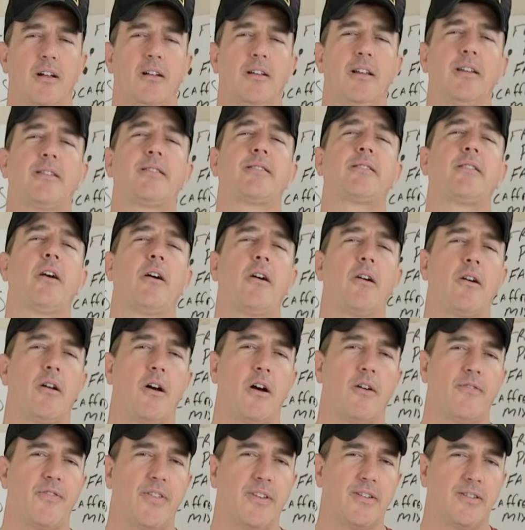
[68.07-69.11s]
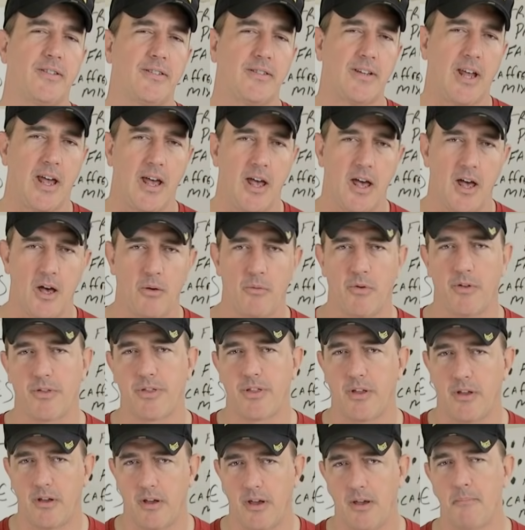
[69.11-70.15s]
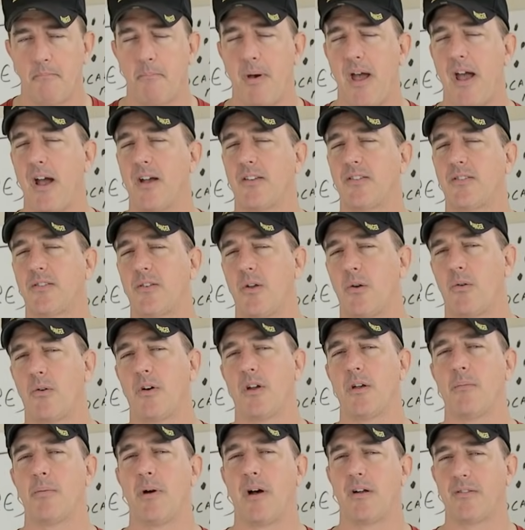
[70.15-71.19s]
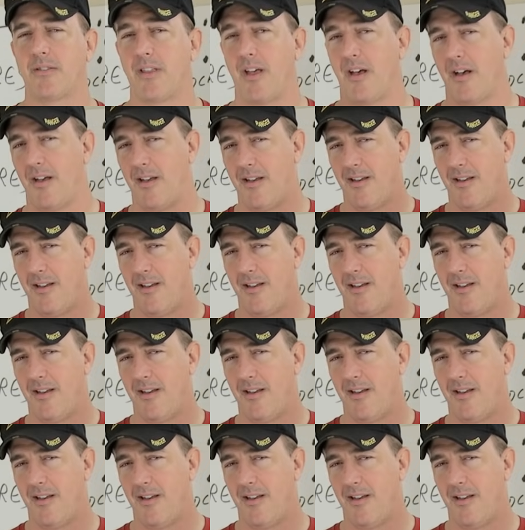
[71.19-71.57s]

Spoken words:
Let's start off this tale with a backstory about the